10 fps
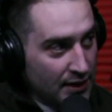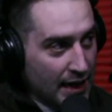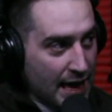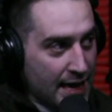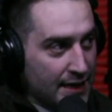
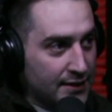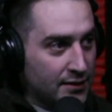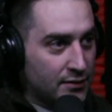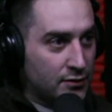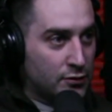
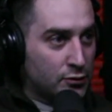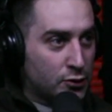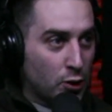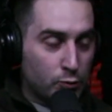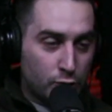and
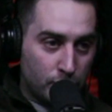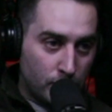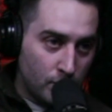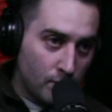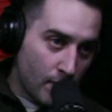so
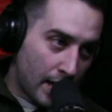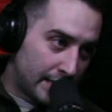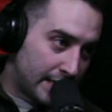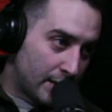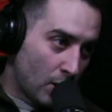I
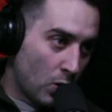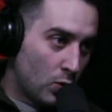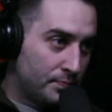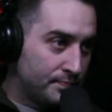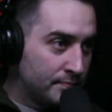get
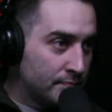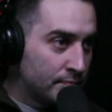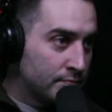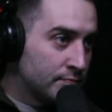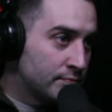home
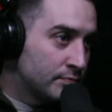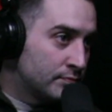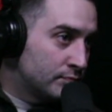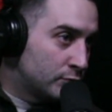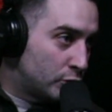
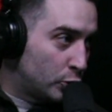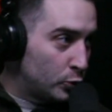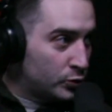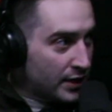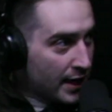
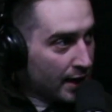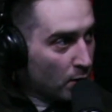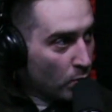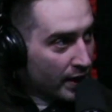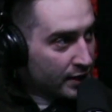Tuesday. I
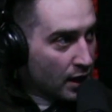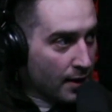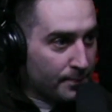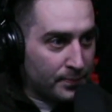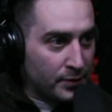wake
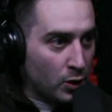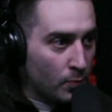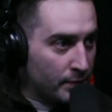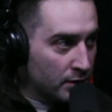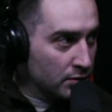up,
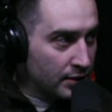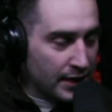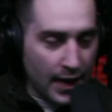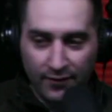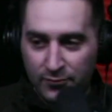middle of
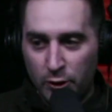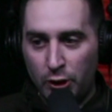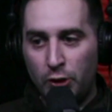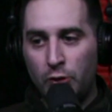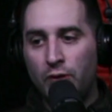the
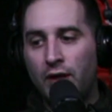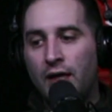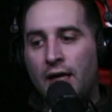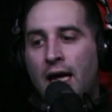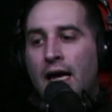afternoon.
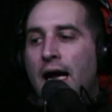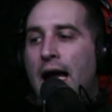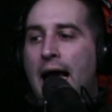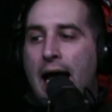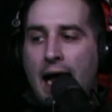
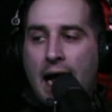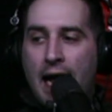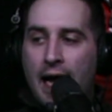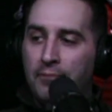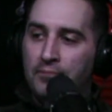
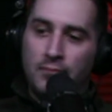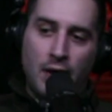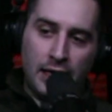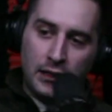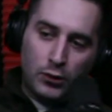
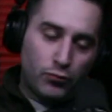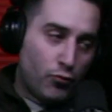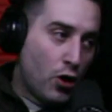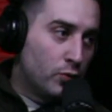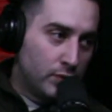My
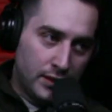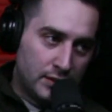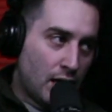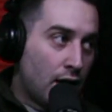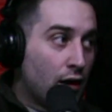throat
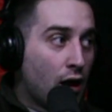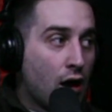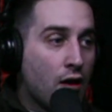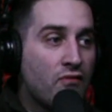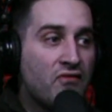is on
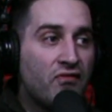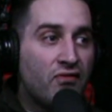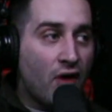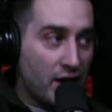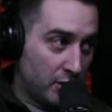
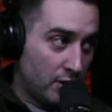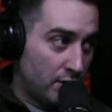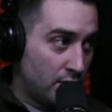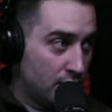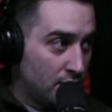
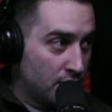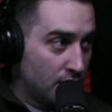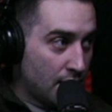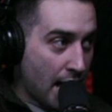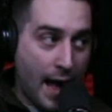fire,
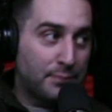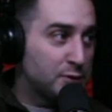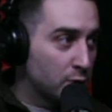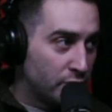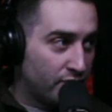
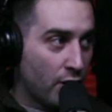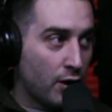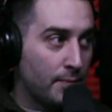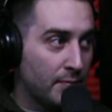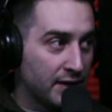absolute
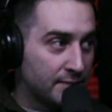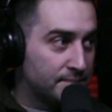fire. I'm like,